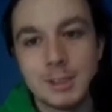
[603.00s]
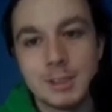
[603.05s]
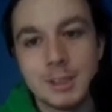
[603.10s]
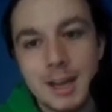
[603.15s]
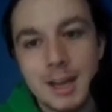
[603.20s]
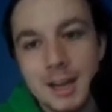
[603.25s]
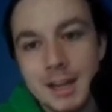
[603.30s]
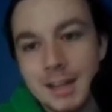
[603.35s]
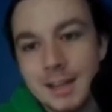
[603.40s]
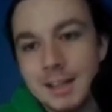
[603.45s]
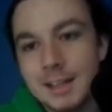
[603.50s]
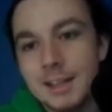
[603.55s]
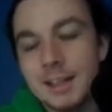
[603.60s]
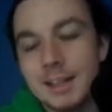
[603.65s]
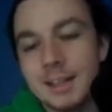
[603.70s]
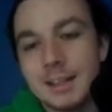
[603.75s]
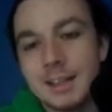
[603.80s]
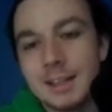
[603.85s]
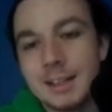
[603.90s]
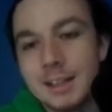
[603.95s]
not,
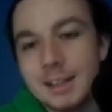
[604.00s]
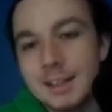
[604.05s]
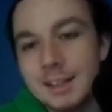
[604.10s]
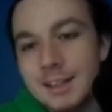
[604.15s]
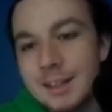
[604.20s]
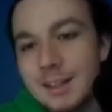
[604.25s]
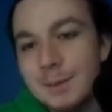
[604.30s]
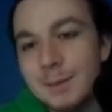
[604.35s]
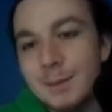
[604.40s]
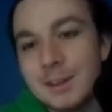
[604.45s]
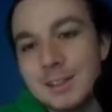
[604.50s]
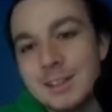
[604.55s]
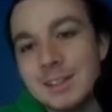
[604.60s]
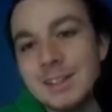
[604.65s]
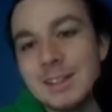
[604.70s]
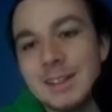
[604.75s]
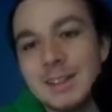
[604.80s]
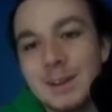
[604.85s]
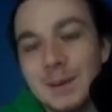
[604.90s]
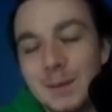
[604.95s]
like, he wasn't
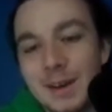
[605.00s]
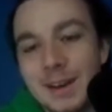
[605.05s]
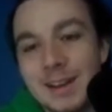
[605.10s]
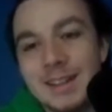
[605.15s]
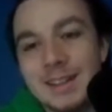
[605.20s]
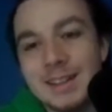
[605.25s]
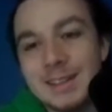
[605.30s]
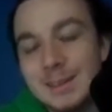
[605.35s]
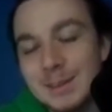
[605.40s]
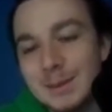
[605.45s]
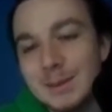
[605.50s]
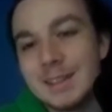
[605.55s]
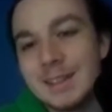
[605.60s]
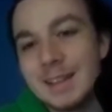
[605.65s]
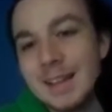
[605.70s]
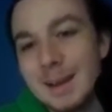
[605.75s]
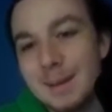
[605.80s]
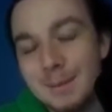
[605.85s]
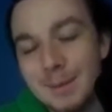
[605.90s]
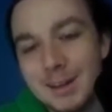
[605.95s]
quite doing
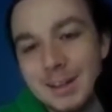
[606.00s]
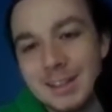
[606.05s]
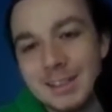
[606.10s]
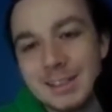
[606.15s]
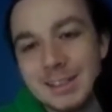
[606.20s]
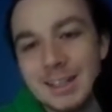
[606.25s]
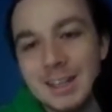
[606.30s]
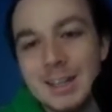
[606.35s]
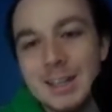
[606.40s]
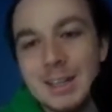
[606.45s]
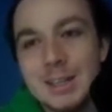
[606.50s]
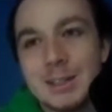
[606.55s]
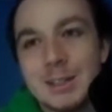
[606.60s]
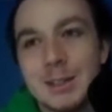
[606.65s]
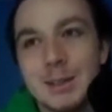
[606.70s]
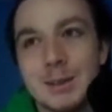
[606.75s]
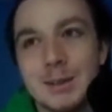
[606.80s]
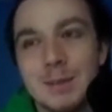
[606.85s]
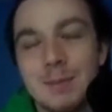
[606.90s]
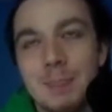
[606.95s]
that much.
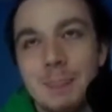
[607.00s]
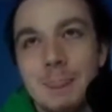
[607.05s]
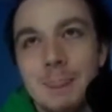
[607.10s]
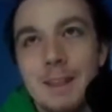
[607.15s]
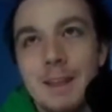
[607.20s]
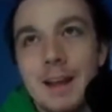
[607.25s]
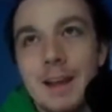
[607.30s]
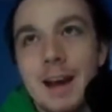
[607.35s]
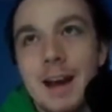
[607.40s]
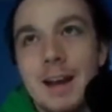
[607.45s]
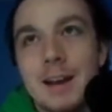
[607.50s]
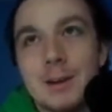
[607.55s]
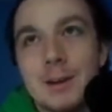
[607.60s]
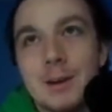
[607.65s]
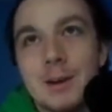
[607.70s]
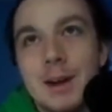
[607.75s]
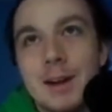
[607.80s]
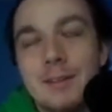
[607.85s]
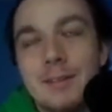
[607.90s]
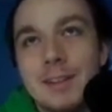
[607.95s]
So, I don't
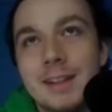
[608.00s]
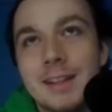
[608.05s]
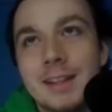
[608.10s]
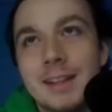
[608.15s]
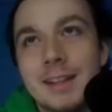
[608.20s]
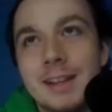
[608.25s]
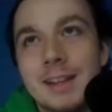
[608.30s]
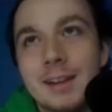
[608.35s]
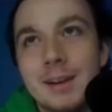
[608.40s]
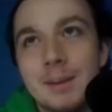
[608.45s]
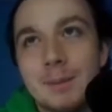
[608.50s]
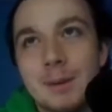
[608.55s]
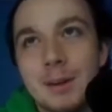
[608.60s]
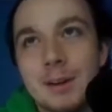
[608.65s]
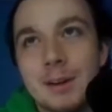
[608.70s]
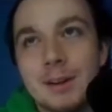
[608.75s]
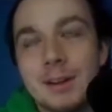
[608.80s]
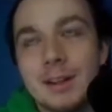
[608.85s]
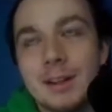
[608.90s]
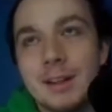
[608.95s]
know. I feel like Larry
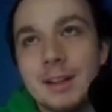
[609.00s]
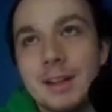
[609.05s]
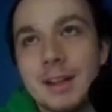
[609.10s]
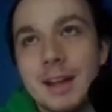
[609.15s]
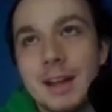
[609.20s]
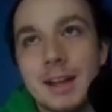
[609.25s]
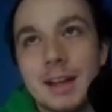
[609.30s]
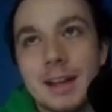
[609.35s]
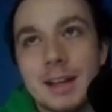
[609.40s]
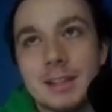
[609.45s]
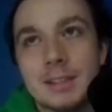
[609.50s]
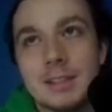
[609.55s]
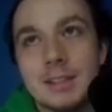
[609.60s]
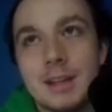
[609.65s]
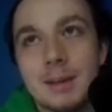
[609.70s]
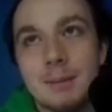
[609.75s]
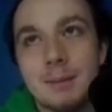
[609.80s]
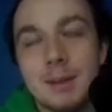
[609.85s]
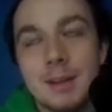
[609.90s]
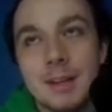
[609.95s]
Bird kind of got
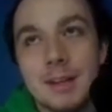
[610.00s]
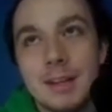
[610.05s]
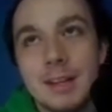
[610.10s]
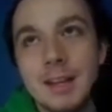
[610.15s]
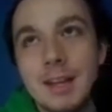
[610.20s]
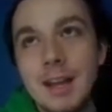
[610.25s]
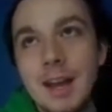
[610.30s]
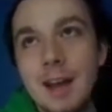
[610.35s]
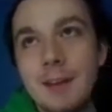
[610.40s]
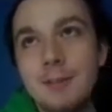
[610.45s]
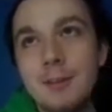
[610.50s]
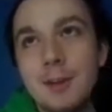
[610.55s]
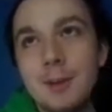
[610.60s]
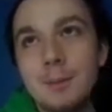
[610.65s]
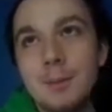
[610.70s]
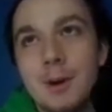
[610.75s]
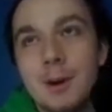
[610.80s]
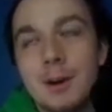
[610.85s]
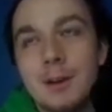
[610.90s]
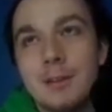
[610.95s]
snubbed in it. I feel like
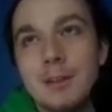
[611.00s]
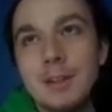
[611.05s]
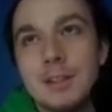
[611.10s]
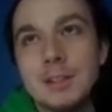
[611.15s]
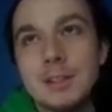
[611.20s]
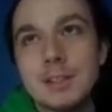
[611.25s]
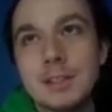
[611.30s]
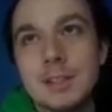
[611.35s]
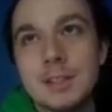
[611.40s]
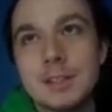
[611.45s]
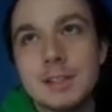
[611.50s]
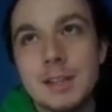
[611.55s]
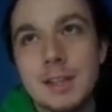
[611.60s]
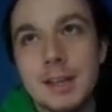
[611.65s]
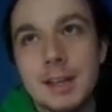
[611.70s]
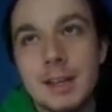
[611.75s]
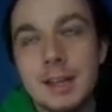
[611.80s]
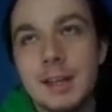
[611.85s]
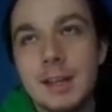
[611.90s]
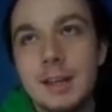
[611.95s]
part of it is just because,
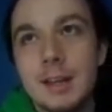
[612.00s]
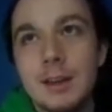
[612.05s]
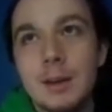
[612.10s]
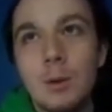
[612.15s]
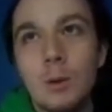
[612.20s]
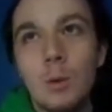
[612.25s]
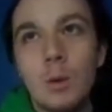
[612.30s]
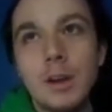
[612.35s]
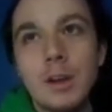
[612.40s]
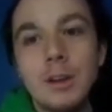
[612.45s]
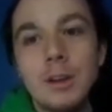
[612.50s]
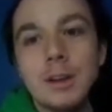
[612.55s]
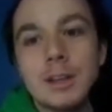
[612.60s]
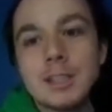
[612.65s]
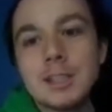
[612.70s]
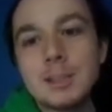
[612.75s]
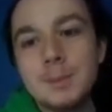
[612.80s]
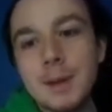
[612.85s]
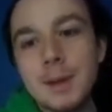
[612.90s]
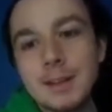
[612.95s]
like, what you'd
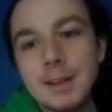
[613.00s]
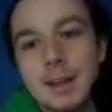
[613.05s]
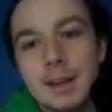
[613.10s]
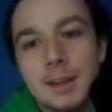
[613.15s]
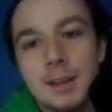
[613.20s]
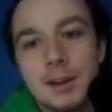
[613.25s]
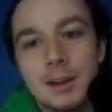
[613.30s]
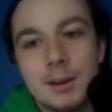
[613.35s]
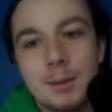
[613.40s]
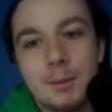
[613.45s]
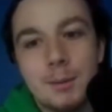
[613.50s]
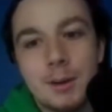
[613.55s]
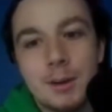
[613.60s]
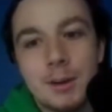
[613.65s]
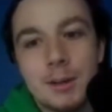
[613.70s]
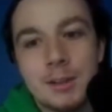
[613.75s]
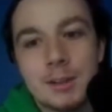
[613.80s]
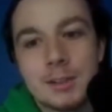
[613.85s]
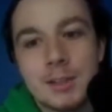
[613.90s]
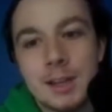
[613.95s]
expect out of Larry
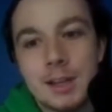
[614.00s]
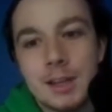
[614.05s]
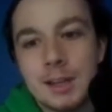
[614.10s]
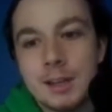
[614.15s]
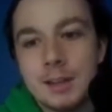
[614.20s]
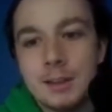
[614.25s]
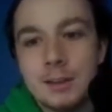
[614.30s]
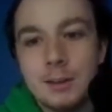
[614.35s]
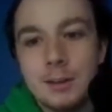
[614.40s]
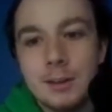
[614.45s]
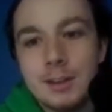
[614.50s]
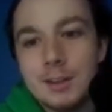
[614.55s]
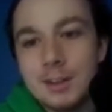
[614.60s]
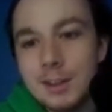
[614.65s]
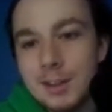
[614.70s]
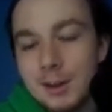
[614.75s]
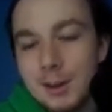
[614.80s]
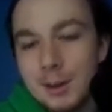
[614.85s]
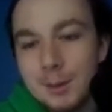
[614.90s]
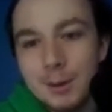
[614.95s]
Bird, it's like, dude, he's
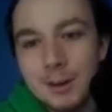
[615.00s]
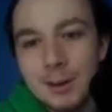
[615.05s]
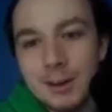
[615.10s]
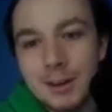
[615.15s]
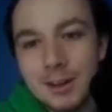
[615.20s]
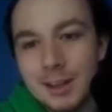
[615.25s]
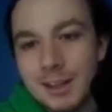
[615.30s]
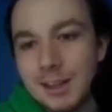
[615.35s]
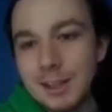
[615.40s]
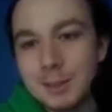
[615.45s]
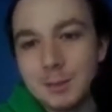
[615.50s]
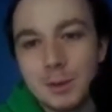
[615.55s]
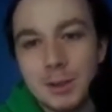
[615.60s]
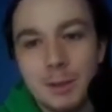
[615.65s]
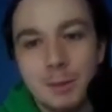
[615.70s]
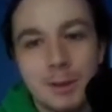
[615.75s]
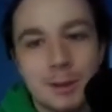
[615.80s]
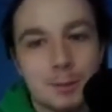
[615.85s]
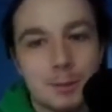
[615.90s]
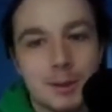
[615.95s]
Larry Bird. Like, he's one of
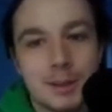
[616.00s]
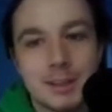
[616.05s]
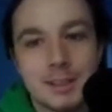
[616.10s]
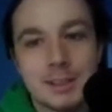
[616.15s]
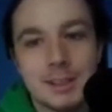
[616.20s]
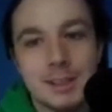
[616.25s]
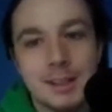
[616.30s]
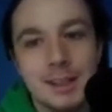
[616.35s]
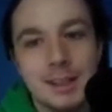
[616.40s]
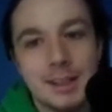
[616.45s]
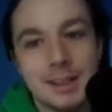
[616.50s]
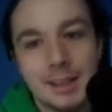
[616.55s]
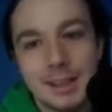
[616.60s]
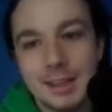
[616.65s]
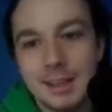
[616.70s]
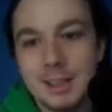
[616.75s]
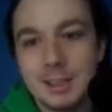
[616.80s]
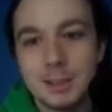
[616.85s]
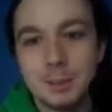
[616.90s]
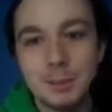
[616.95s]
the best players in the league. Like,
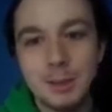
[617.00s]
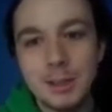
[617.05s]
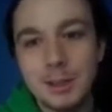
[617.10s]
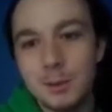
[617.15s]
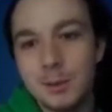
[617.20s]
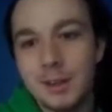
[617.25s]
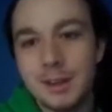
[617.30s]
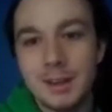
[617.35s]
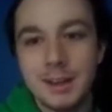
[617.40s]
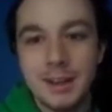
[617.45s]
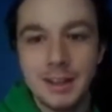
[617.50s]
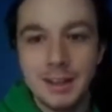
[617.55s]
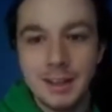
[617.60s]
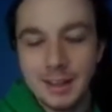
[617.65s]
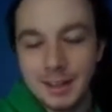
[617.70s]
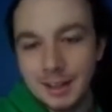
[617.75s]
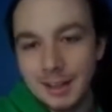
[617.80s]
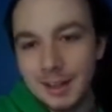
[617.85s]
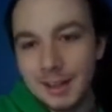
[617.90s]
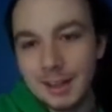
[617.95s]
he should be doing,
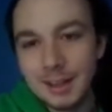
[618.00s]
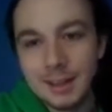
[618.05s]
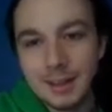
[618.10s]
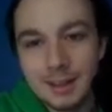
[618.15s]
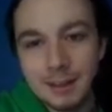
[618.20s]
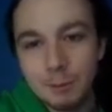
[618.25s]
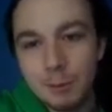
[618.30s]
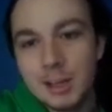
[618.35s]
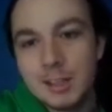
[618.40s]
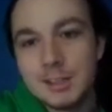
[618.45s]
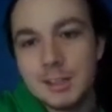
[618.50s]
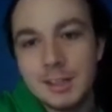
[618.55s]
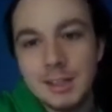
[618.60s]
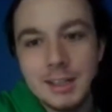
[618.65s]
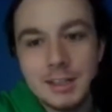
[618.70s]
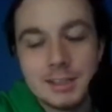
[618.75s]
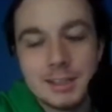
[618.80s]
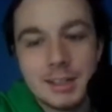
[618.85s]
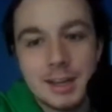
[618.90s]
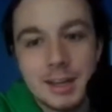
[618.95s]
like, reaching
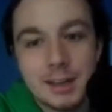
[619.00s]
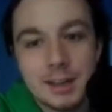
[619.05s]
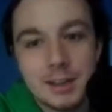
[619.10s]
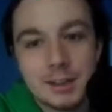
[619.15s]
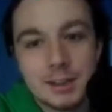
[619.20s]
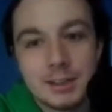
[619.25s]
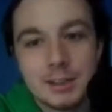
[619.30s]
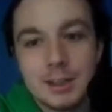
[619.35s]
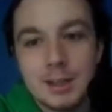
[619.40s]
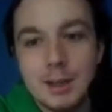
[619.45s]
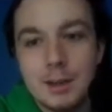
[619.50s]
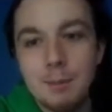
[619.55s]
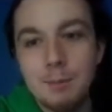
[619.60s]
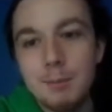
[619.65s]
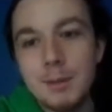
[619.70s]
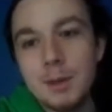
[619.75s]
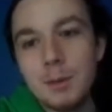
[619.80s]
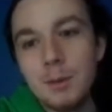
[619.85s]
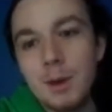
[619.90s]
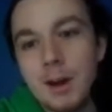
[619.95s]
these standards.
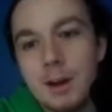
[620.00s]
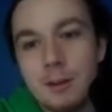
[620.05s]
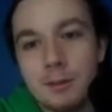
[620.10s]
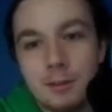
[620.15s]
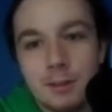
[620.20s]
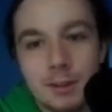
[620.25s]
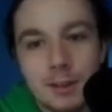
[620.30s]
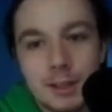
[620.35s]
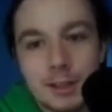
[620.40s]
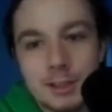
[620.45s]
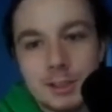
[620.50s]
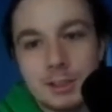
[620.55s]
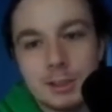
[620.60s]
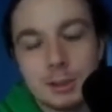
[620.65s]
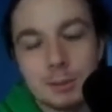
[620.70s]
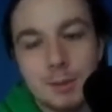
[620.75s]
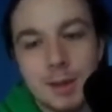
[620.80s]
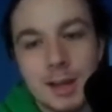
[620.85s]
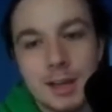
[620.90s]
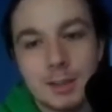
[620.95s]
Meanwhile, for, like,
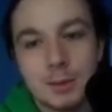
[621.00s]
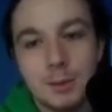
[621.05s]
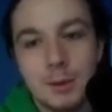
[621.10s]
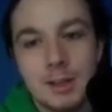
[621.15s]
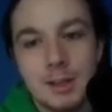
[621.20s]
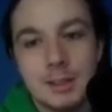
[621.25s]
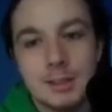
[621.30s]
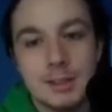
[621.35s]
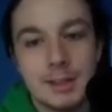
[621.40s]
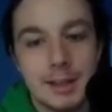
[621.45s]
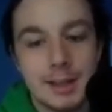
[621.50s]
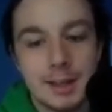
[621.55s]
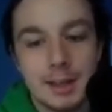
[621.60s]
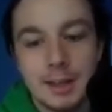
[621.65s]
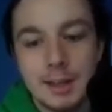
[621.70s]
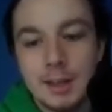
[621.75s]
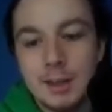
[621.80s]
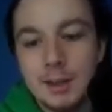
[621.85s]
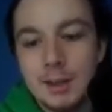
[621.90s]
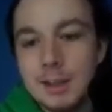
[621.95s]
Cedric Maxwell, it's like,
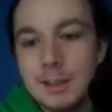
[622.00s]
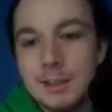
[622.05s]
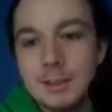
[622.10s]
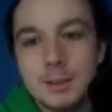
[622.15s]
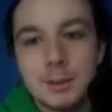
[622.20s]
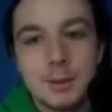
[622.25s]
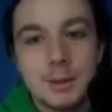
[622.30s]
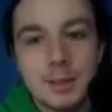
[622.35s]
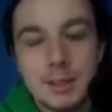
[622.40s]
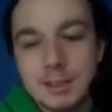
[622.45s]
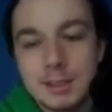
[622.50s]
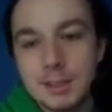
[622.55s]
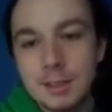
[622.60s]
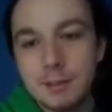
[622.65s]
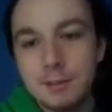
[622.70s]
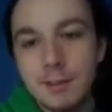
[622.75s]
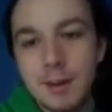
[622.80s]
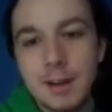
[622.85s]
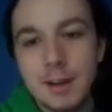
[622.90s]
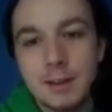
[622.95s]
he's doing this in the
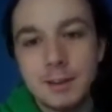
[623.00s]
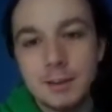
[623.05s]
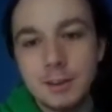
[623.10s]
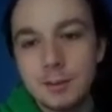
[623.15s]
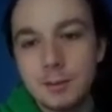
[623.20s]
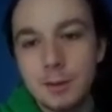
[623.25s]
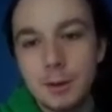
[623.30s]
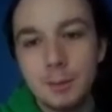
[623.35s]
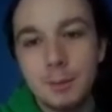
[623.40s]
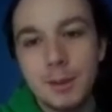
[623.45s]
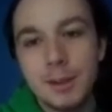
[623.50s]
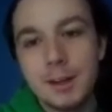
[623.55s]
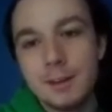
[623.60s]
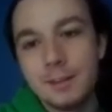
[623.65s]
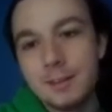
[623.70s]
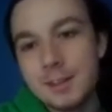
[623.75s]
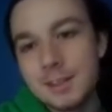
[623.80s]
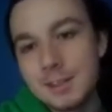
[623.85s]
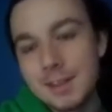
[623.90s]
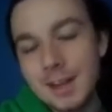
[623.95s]
finals for a player of
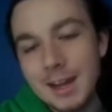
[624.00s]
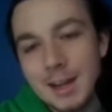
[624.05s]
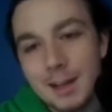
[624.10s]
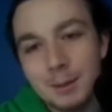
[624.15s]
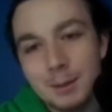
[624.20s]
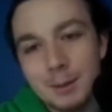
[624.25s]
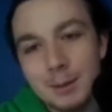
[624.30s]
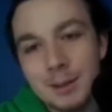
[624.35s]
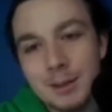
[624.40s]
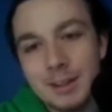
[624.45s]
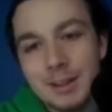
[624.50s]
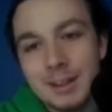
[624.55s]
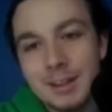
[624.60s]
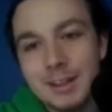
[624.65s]
his caliber.